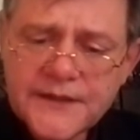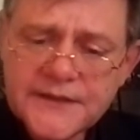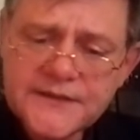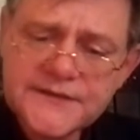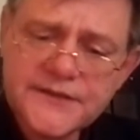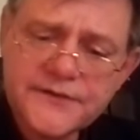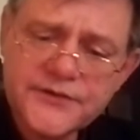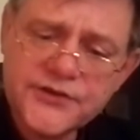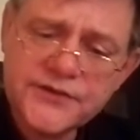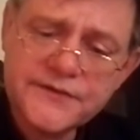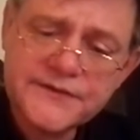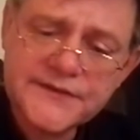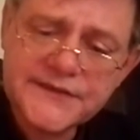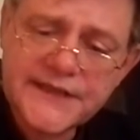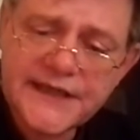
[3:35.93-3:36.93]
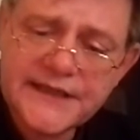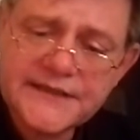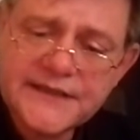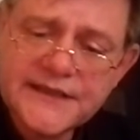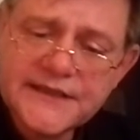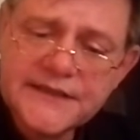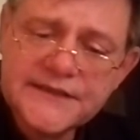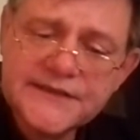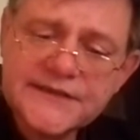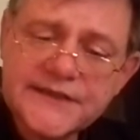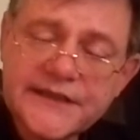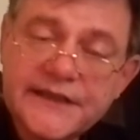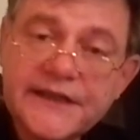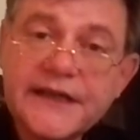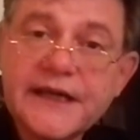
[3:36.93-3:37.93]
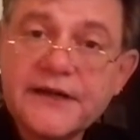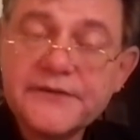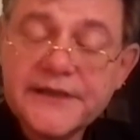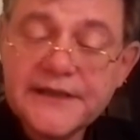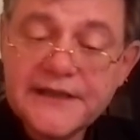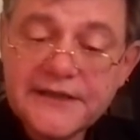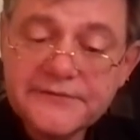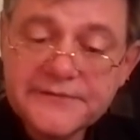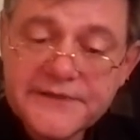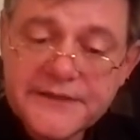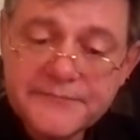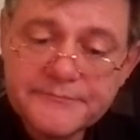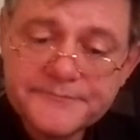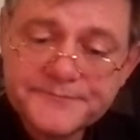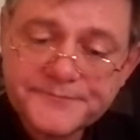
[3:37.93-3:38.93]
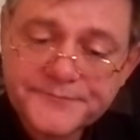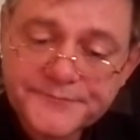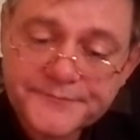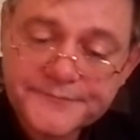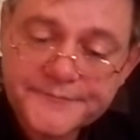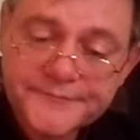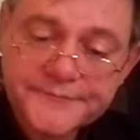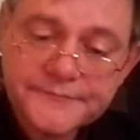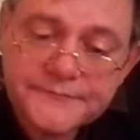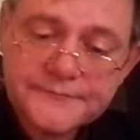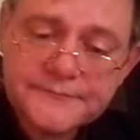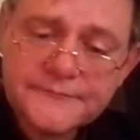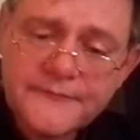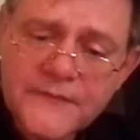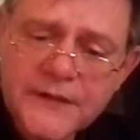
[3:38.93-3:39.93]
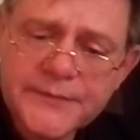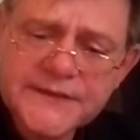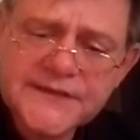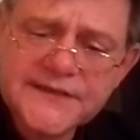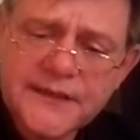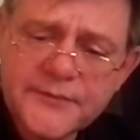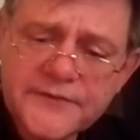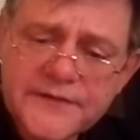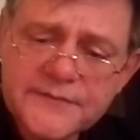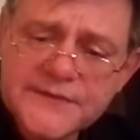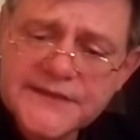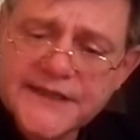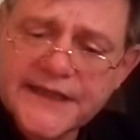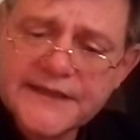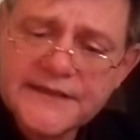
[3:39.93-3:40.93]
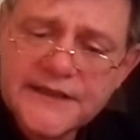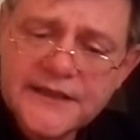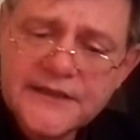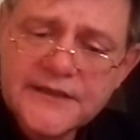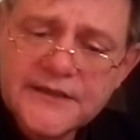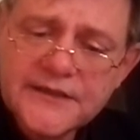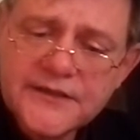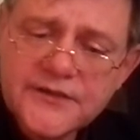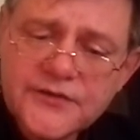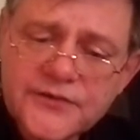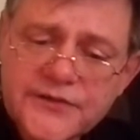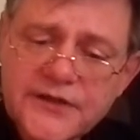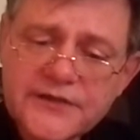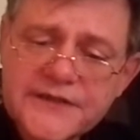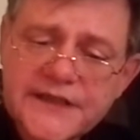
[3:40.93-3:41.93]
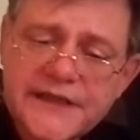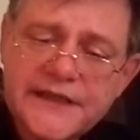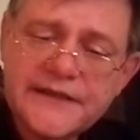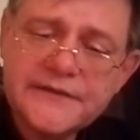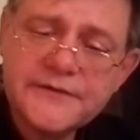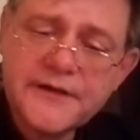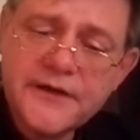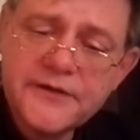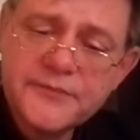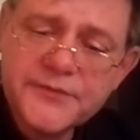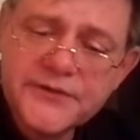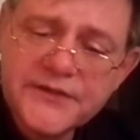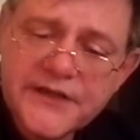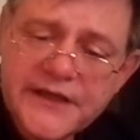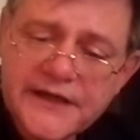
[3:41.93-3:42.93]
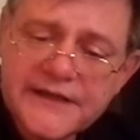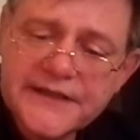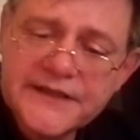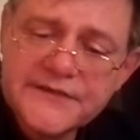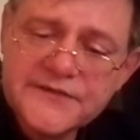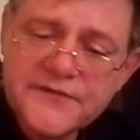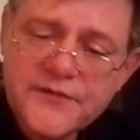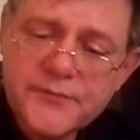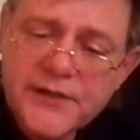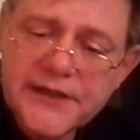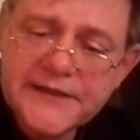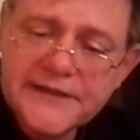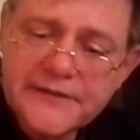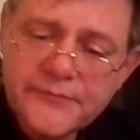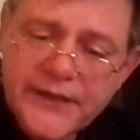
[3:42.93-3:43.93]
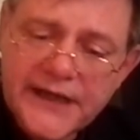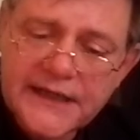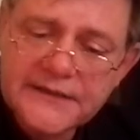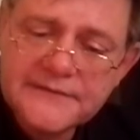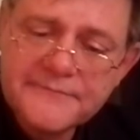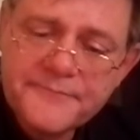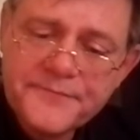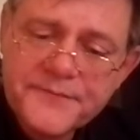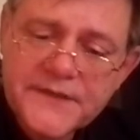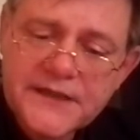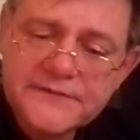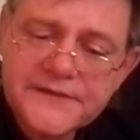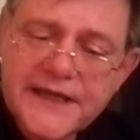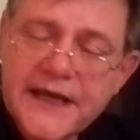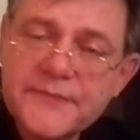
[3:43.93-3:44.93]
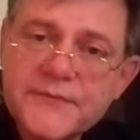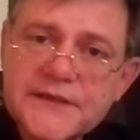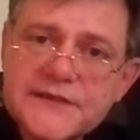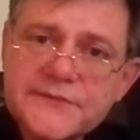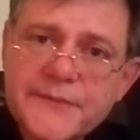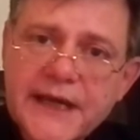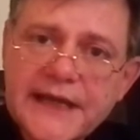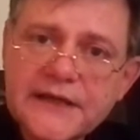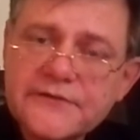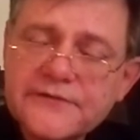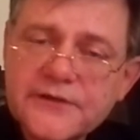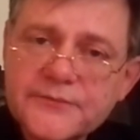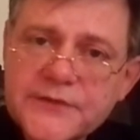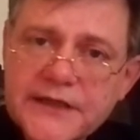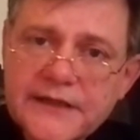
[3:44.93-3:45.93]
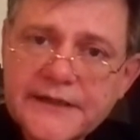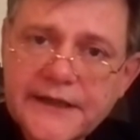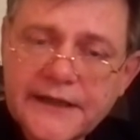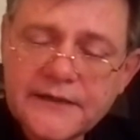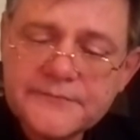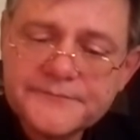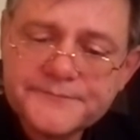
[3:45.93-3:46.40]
So the Jews said, "See how he loved him." But some of them said, "Could not he who opened the eyes of the blind man have kept this man from dying?"